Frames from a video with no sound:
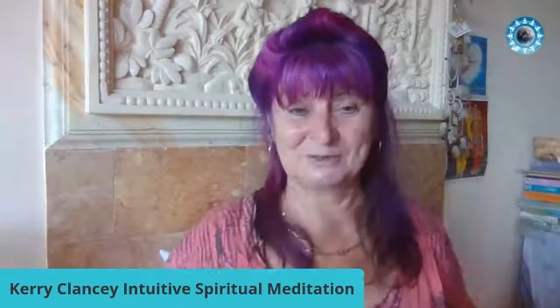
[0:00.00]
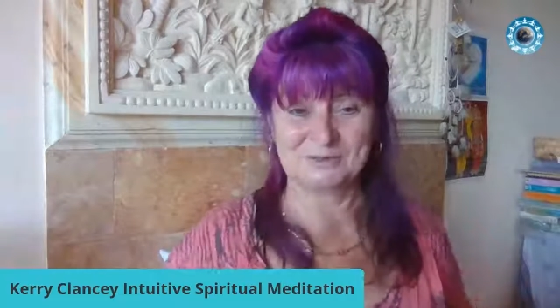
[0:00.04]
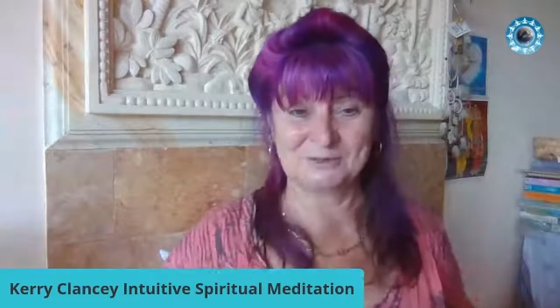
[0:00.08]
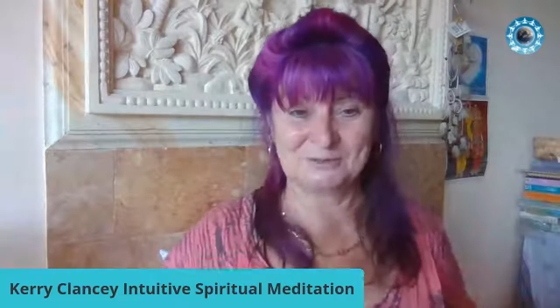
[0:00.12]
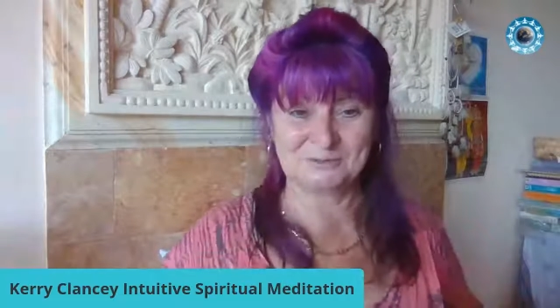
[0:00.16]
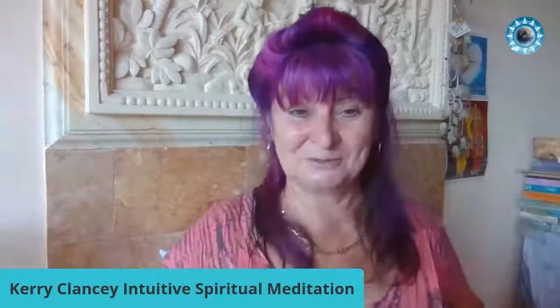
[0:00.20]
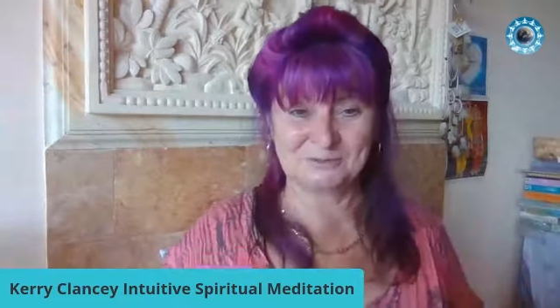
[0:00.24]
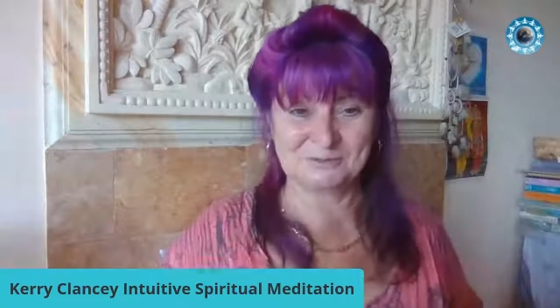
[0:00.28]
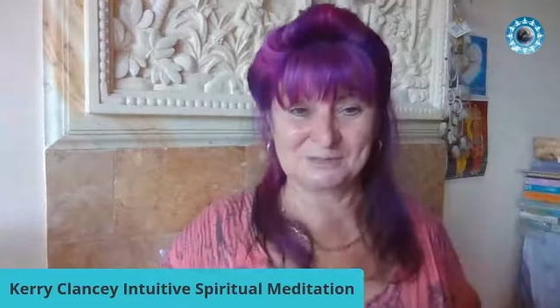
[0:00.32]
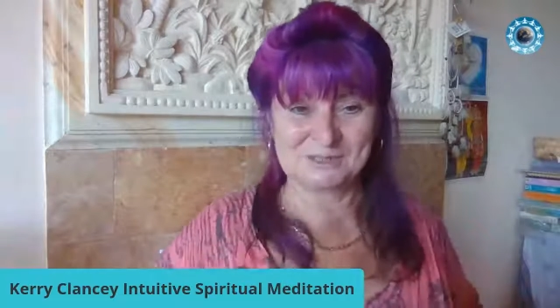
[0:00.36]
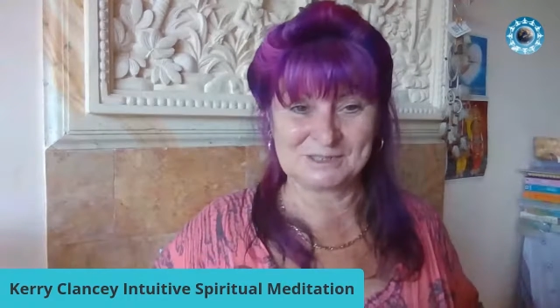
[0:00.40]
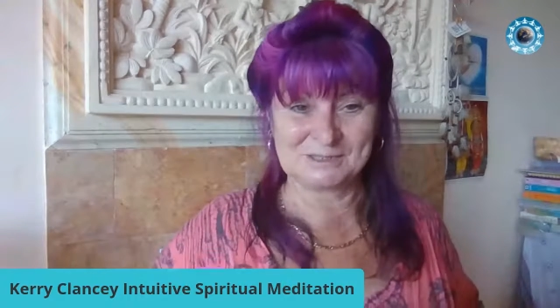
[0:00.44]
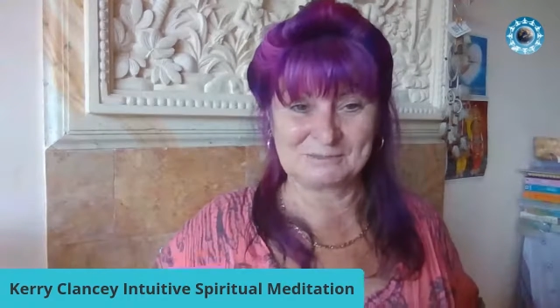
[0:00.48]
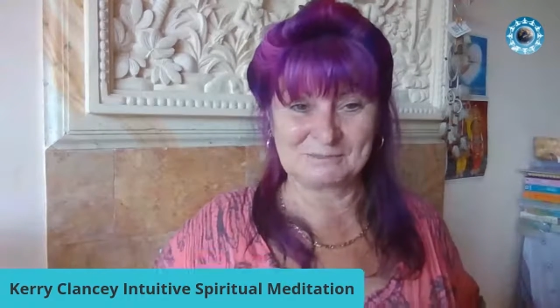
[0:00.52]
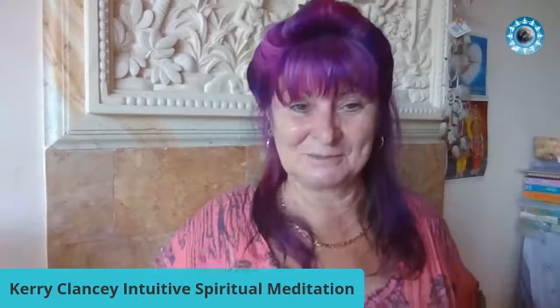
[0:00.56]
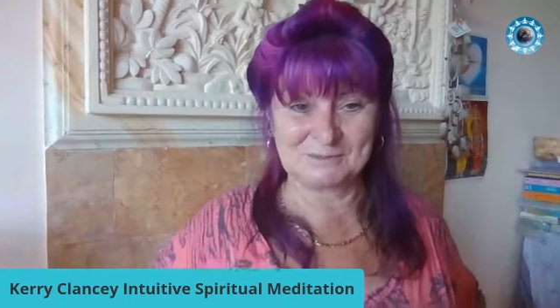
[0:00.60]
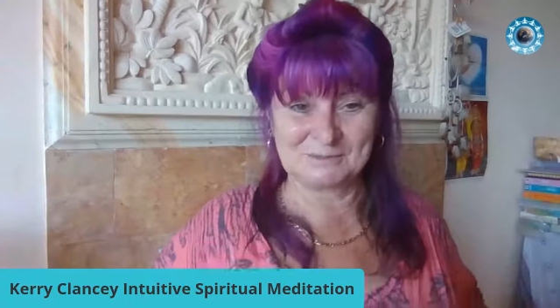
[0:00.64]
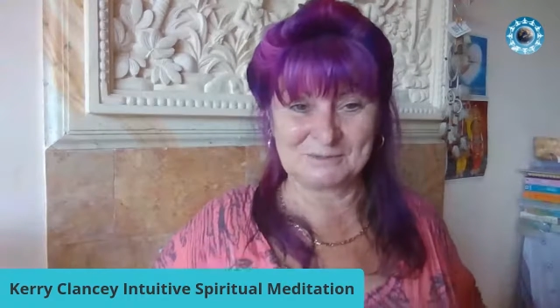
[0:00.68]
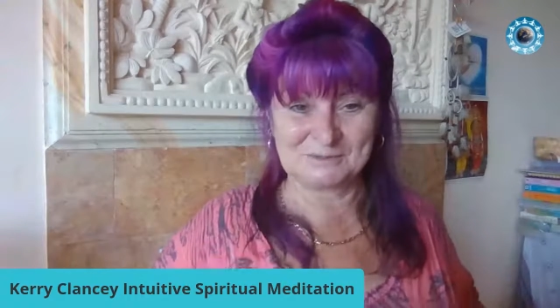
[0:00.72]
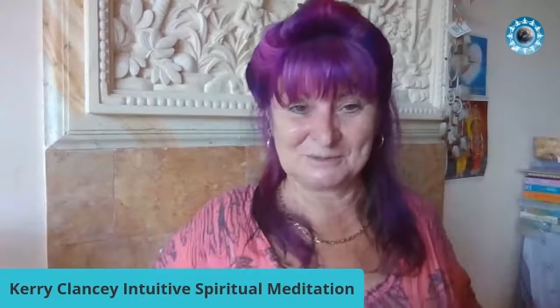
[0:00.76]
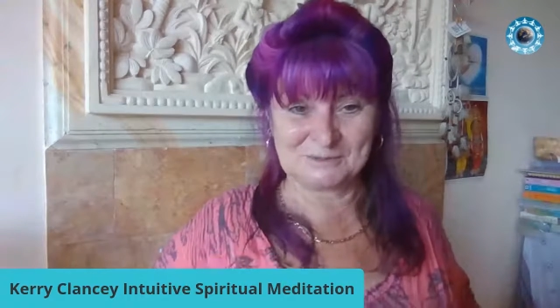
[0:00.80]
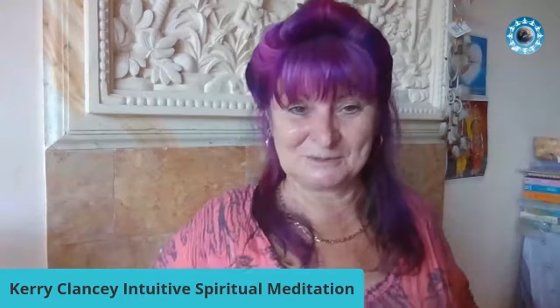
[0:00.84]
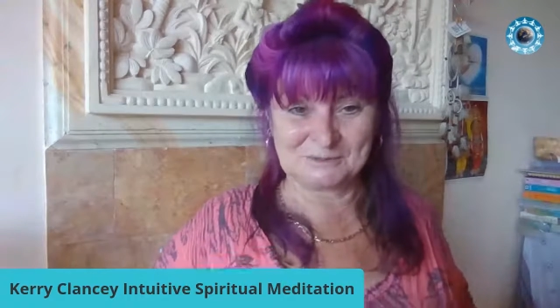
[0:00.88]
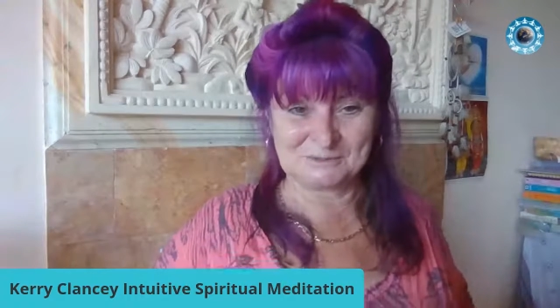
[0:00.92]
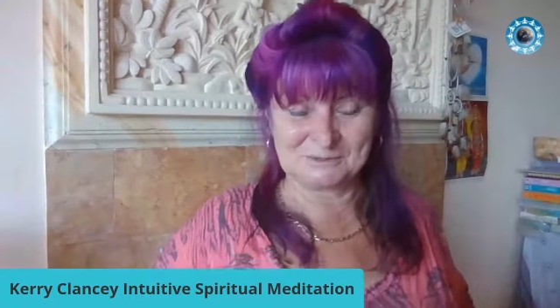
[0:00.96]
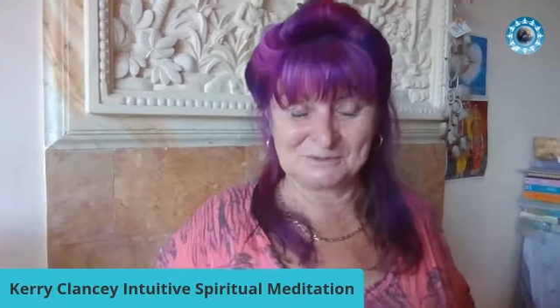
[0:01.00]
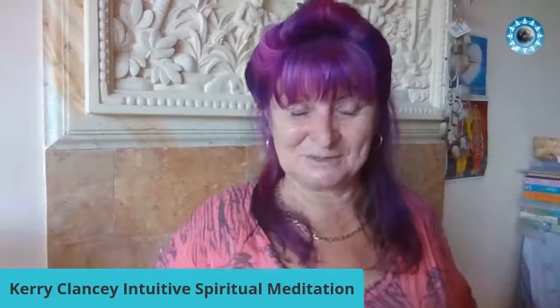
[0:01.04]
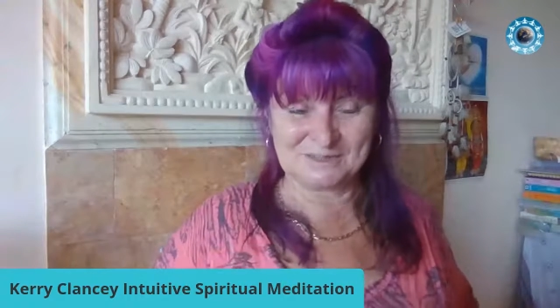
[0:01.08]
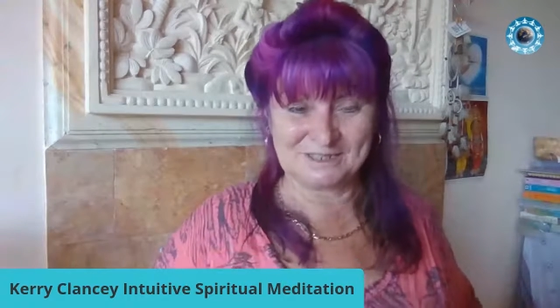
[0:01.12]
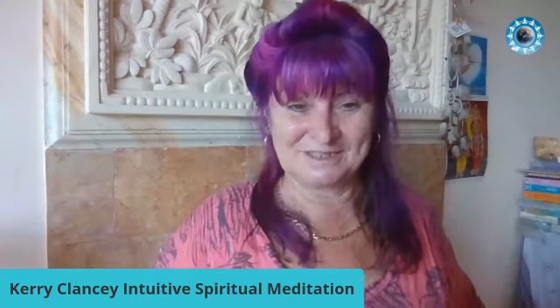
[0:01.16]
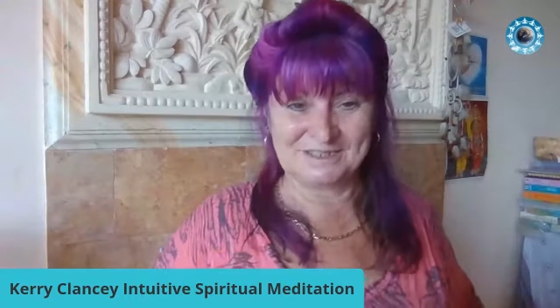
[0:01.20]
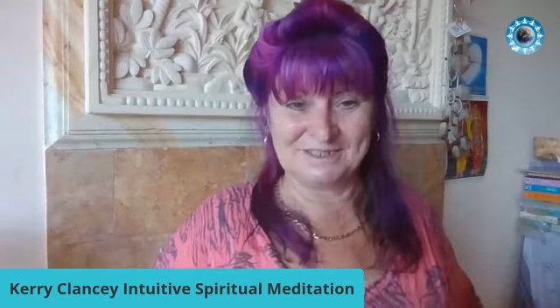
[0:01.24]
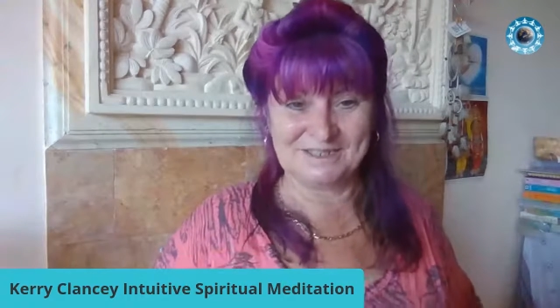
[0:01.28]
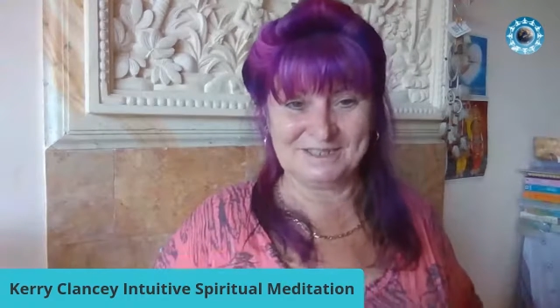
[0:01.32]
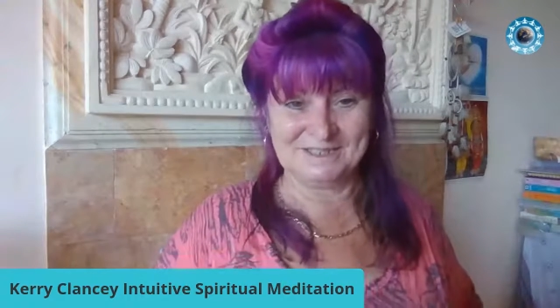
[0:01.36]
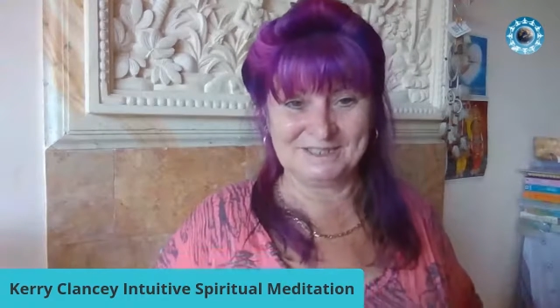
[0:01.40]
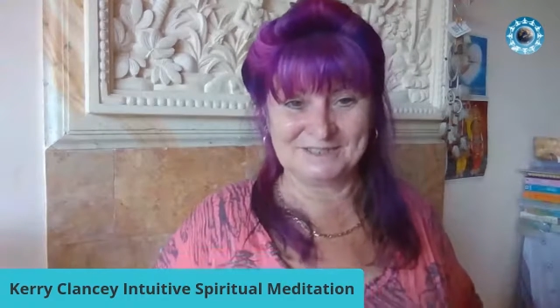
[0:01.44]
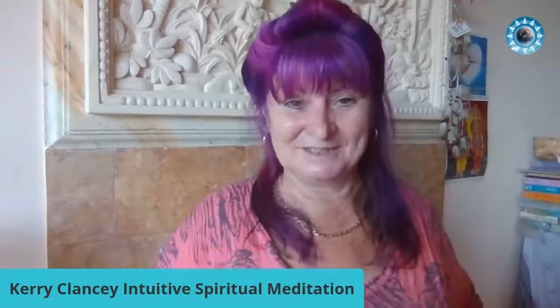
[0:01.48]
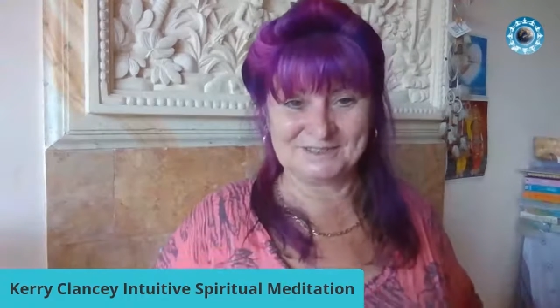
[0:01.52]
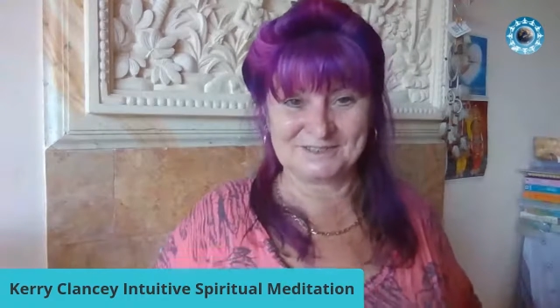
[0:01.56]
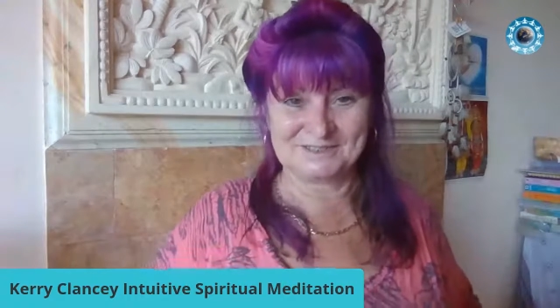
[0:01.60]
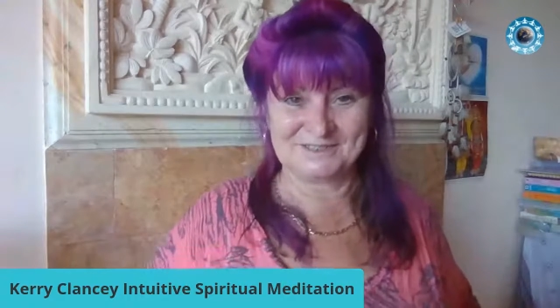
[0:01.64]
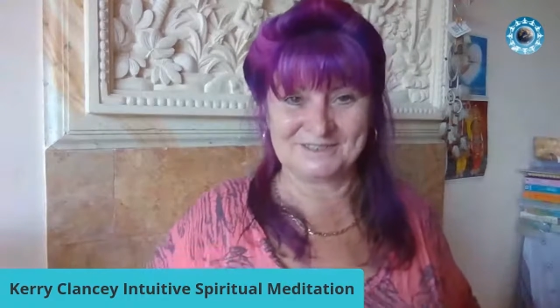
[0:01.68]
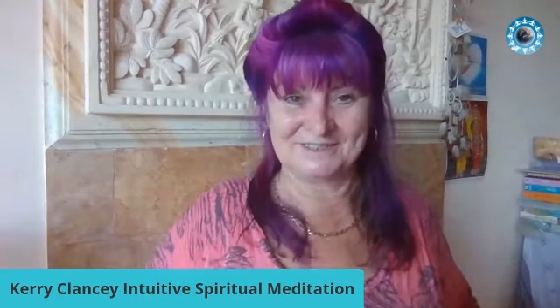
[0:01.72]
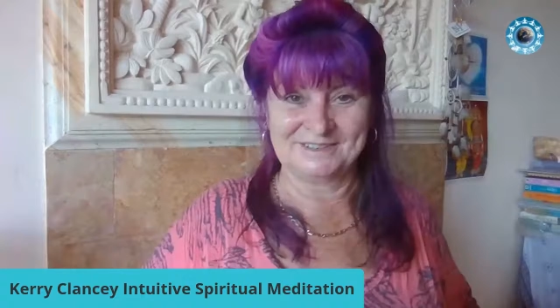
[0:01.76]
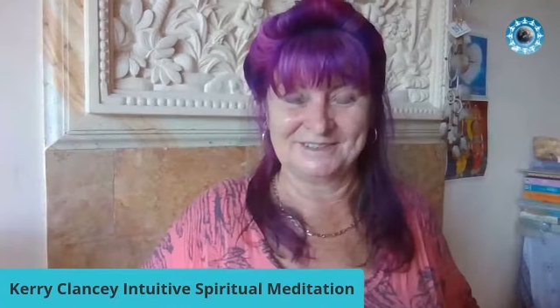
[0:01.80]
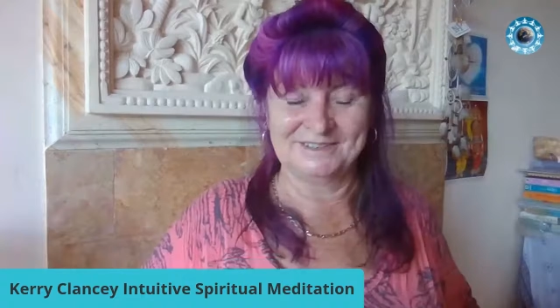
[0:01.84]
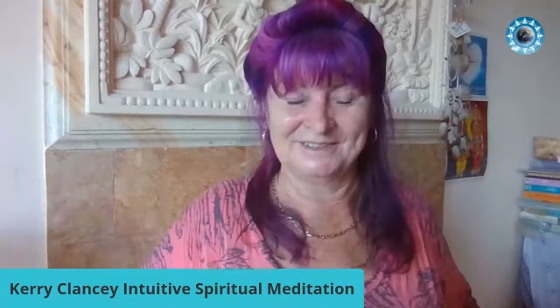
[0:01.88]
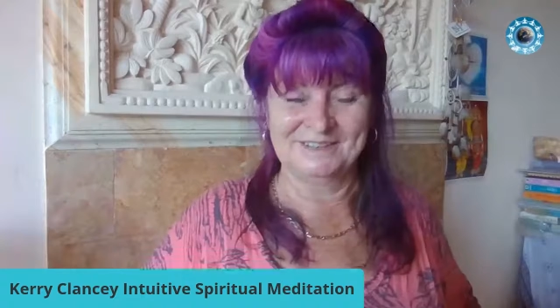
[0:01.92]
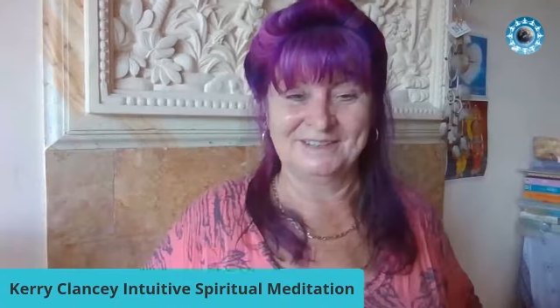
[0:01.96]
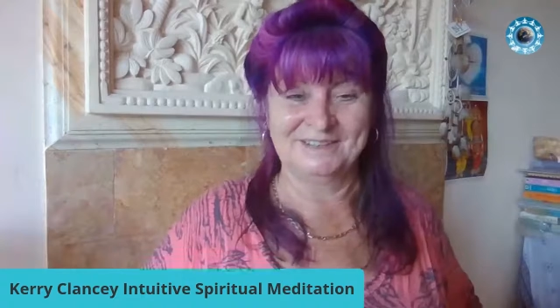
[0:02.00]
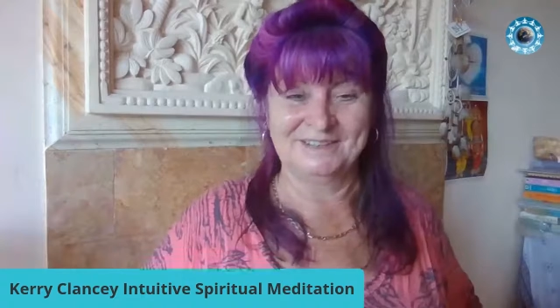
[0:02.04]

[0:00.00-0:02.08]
your spiritual connection.